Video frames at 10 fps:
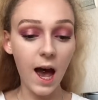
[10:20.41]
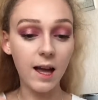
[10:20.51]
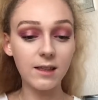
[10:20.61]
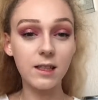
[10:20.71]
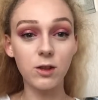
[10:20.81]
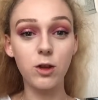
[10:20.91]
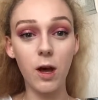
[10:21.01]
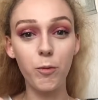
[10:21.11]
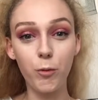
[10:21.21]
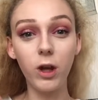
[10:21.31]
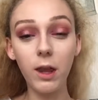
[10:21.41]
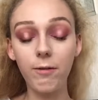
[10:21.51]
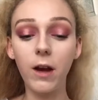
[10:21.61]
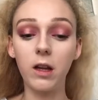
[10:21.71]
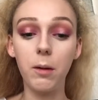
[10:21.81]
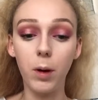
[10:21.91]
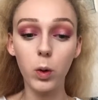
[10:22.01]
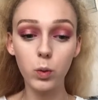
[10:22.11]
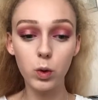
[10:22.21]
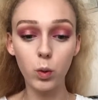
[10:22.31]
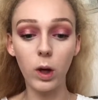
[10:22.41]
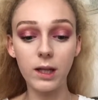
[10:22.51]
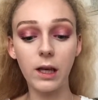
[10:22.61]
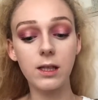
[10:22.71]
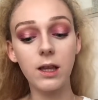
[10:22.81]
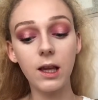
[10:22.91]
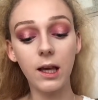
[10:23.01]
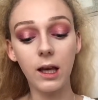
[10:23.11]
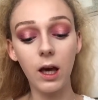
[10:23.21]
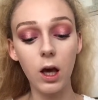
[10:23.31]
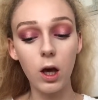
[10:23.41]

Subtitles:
and it's really finely milled, so it doesn't like